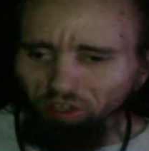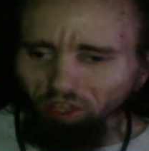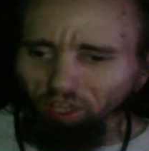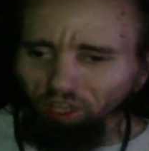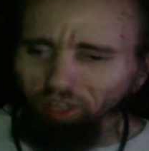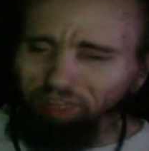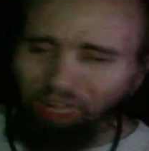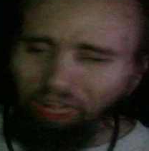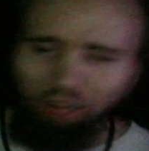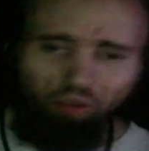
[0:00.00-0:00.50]

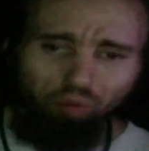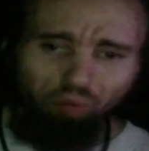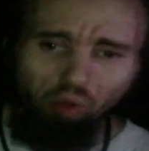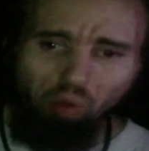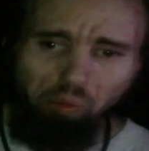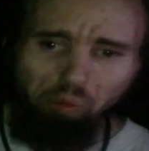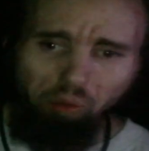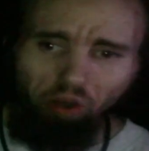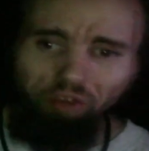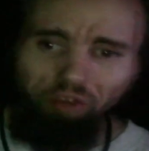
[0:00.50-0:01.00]
that's
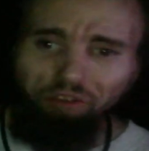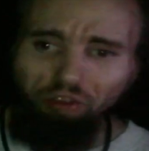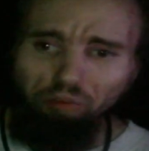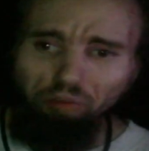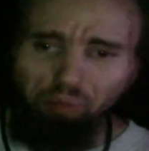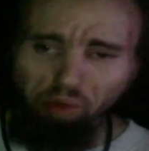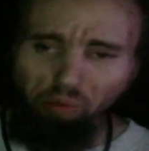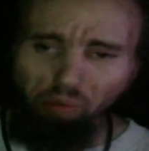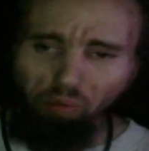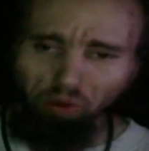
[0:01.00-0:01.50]
what pushes
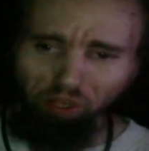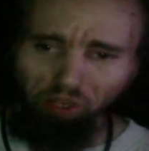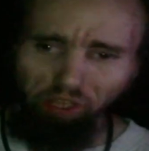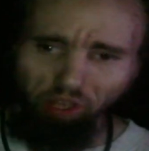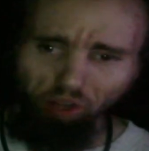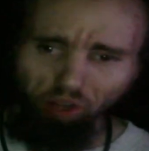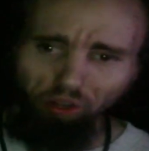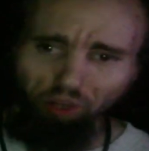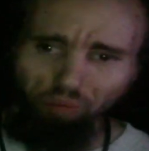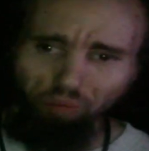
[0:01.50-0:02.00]
people to
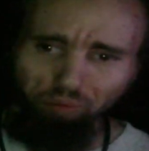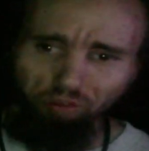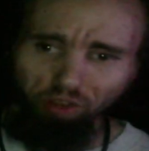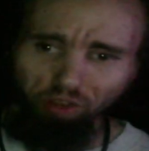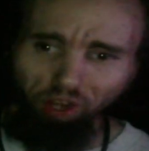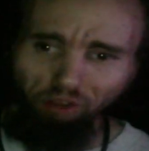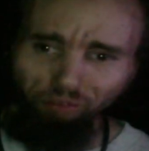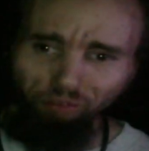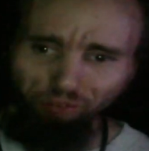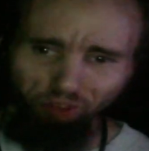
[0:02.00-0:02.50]
kill
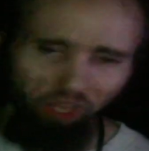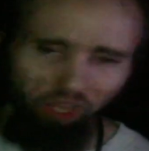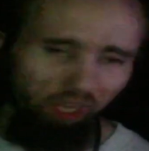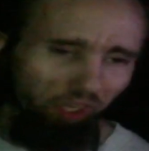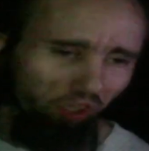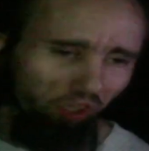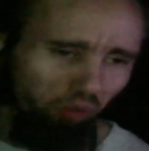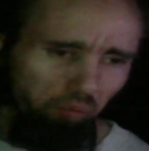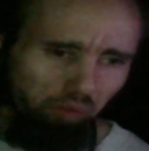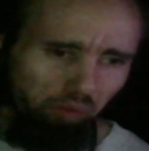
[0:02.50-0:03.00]
themselves and
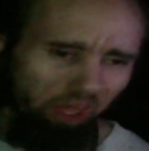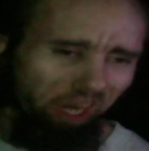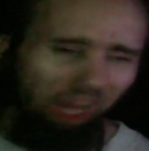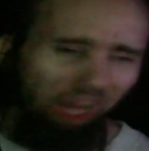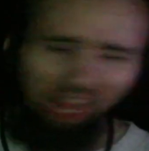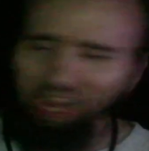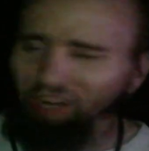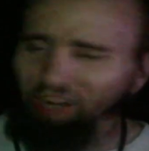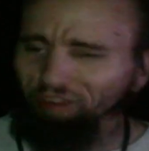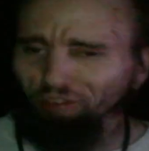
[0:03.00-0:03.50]
commit
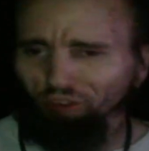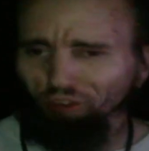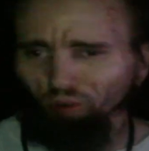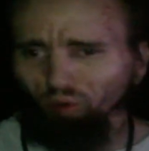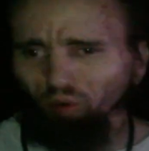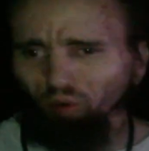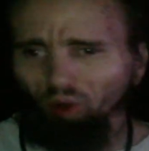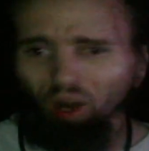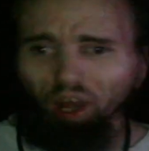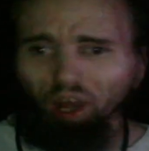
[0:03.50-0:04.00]
acts of
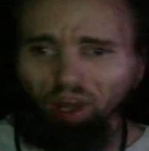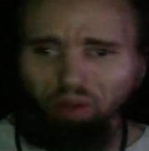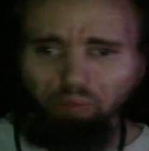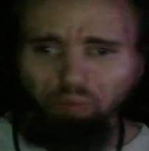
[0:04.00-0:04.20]
crime.